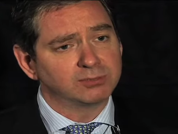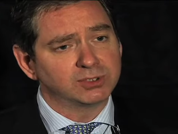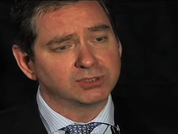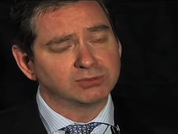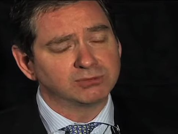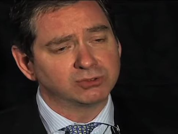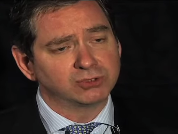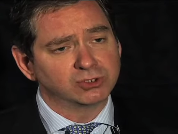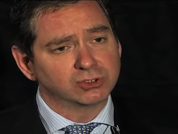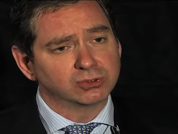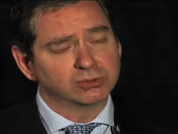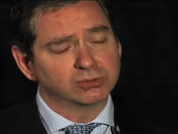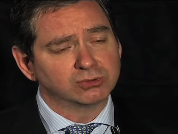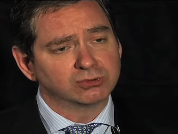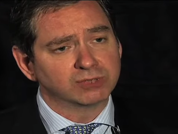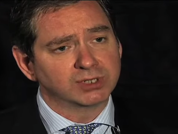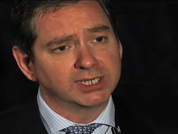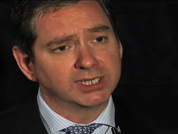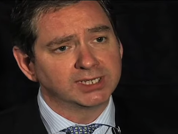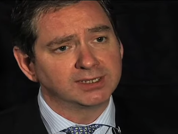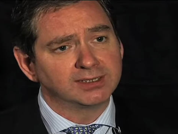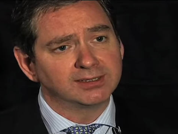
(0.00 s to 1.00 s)
and
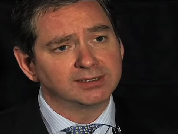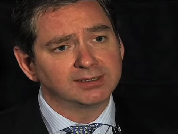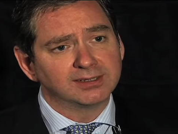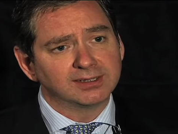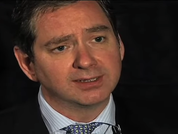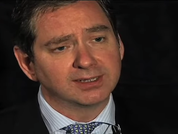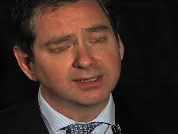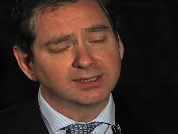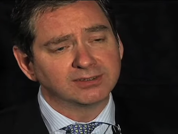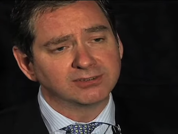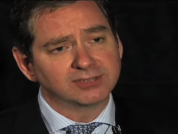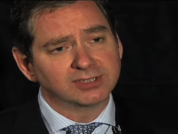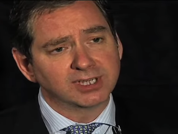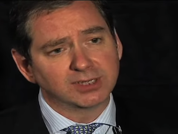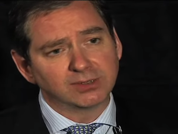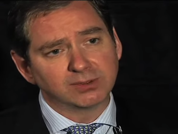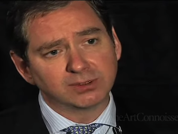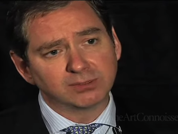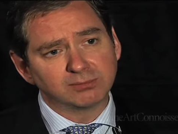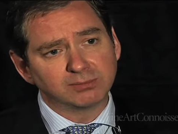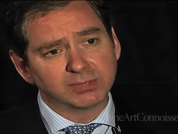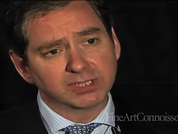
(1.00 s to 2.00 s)
jewellery and so
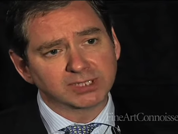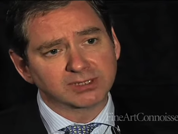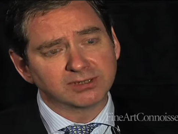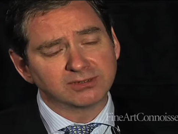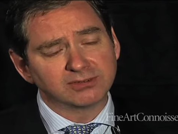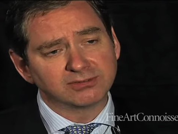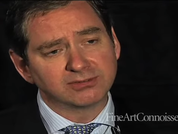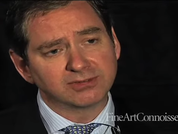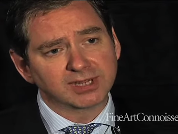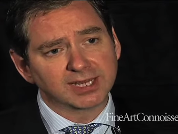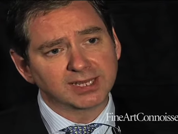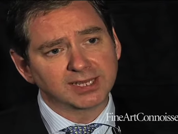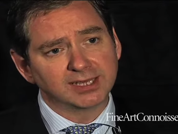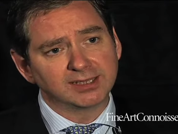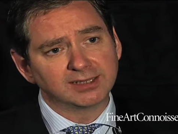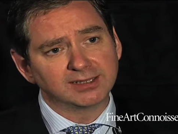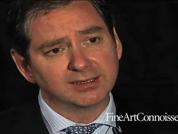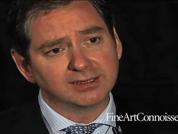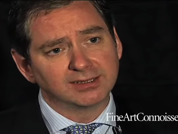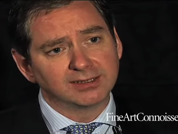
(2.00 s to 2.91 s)
on because they